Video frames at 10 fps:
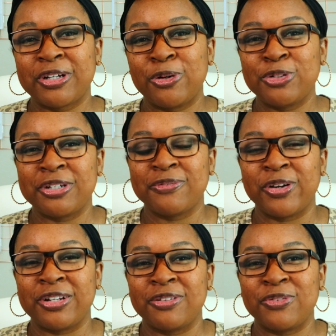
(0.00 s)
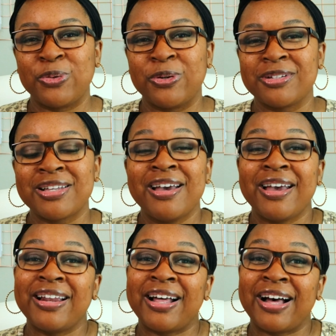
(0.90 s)
coaching friend of yours,
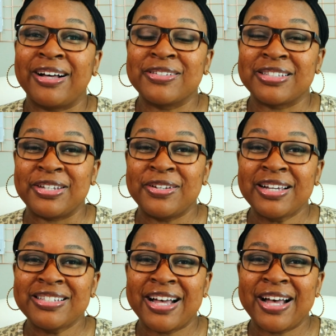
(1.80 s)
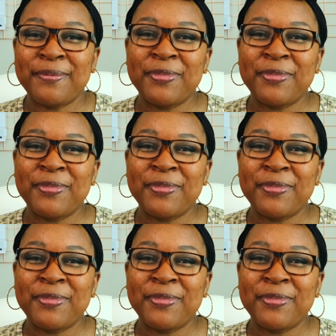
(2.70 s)
and I'll see you next time.